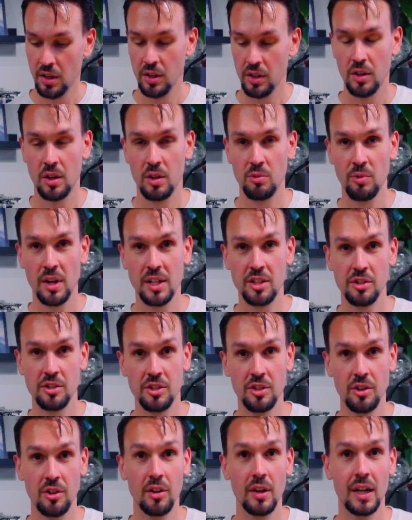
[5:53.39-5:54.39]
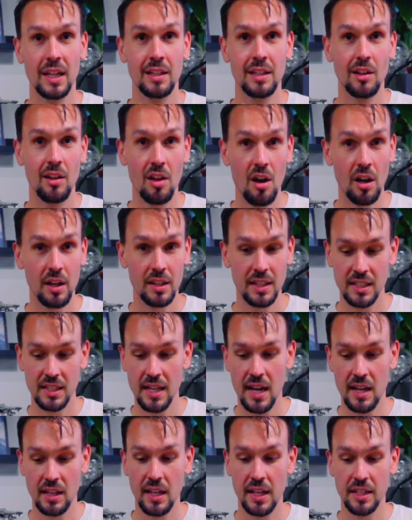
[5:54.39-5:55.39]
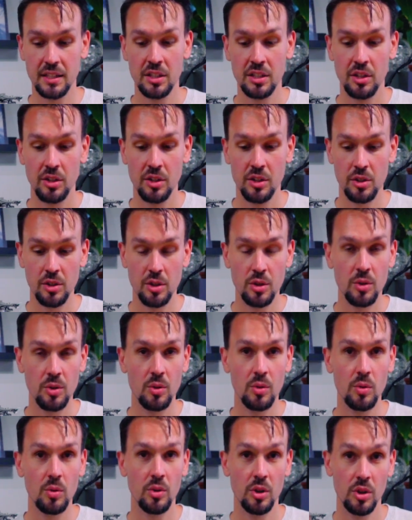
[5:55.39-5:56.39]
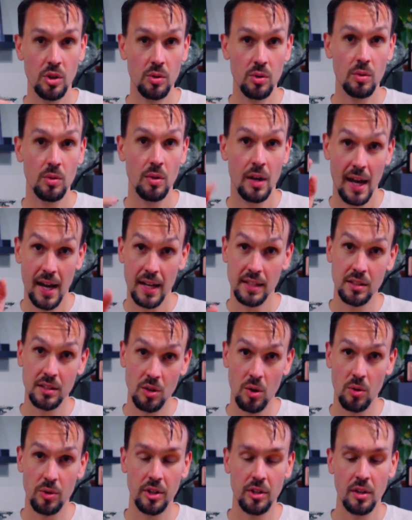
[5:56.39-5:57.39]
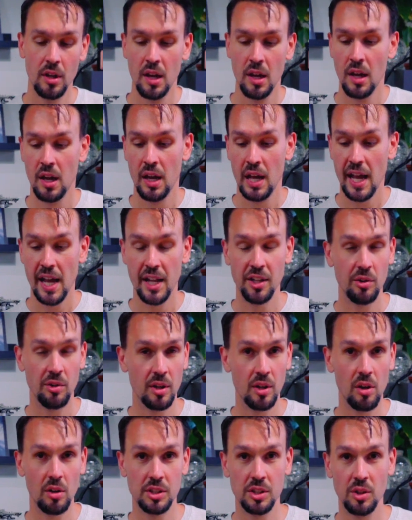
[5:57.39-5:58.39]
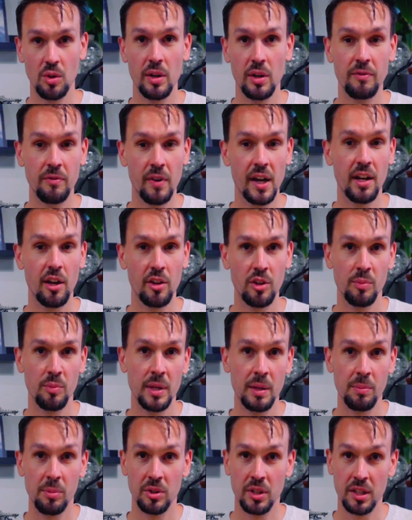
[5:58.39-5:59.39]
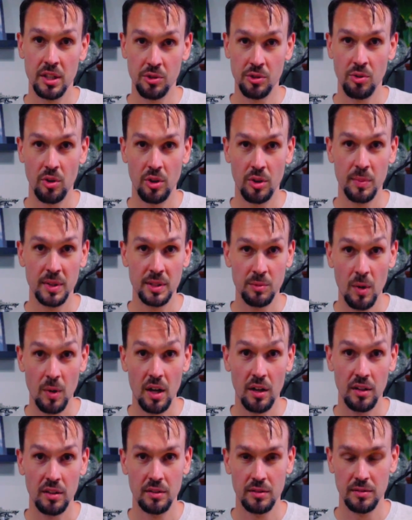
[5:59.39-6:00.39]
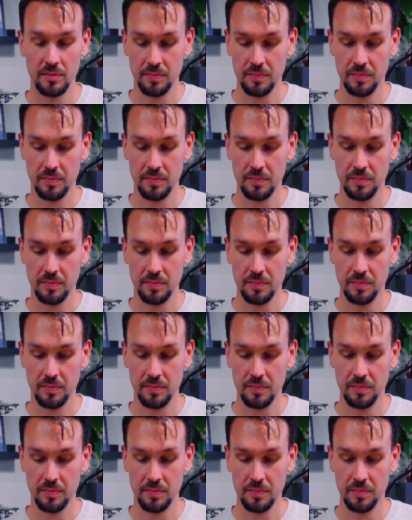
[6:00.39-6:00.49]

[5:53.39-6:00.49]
You can register and lock these headlights to you as an owner, and you can also invite other people to control them as well.